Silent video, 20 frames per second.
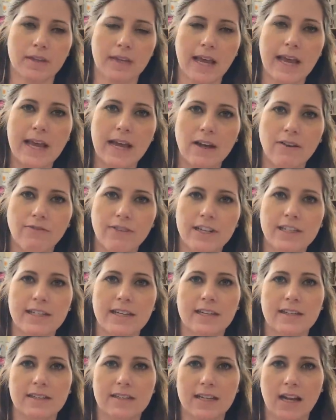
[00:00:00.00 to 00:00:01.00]
canvas
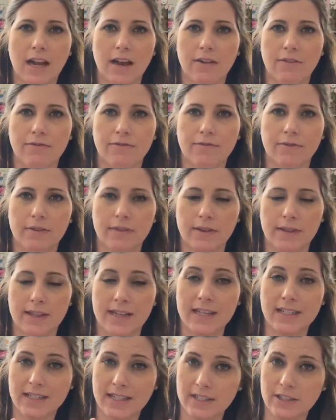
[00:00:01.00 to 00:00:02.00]
instead of
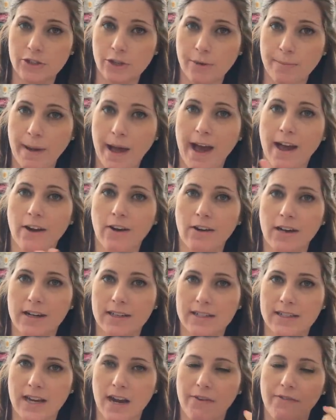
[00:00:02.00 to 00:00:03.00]
this is your pattern
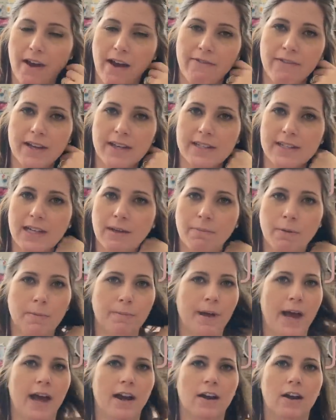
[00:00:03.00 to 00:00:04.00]
instead of having a separate
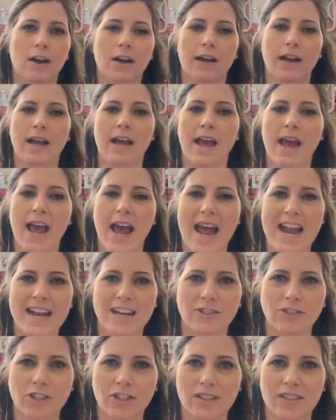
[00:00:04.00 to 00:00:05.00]
pattern. And
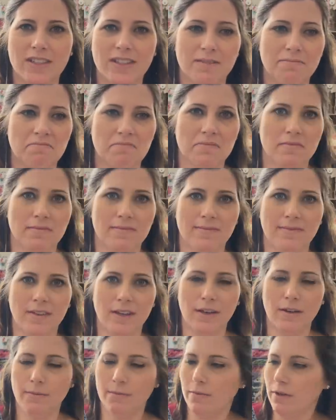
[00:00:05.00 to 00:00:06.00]
it just
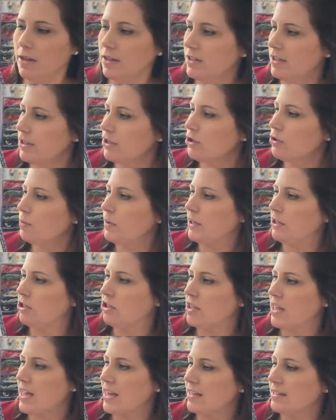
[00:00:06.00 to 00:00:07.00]
to switch
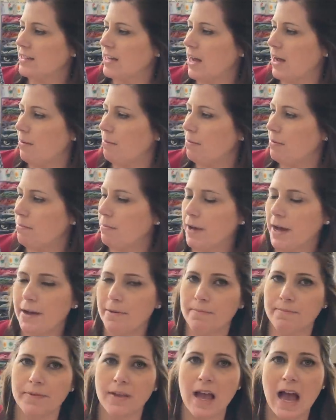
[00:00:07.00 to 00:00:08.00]
things up, but
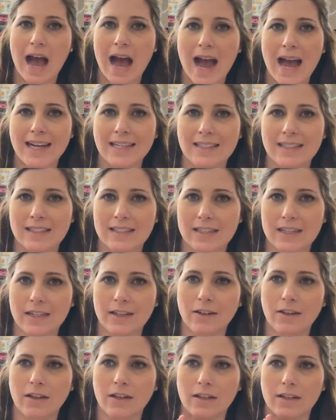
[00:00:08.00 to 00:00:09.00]
I
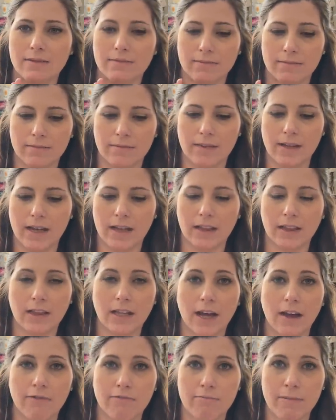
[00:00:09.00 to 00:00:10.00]
still
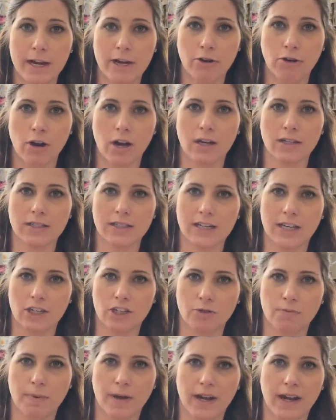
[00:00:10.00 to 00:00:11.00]
love my cross
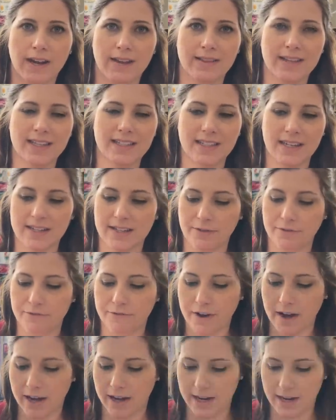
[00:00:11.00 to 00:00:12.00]
stitch, but this is a
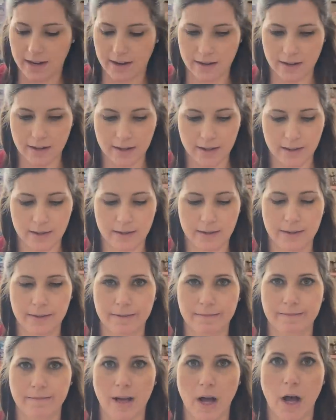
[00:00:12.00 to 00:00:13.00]
fun
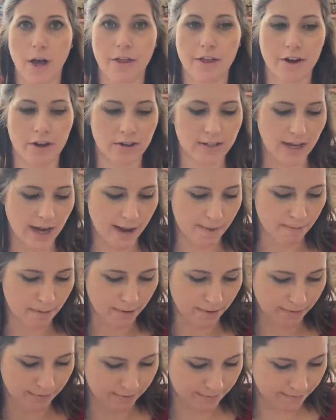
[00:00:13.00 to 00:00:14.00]
other type
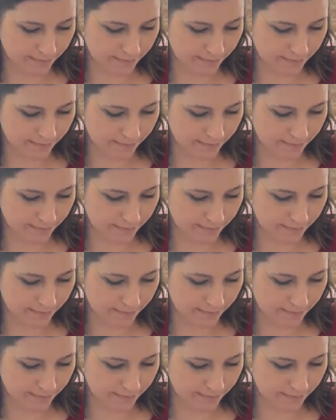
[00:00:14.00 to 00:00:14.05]
of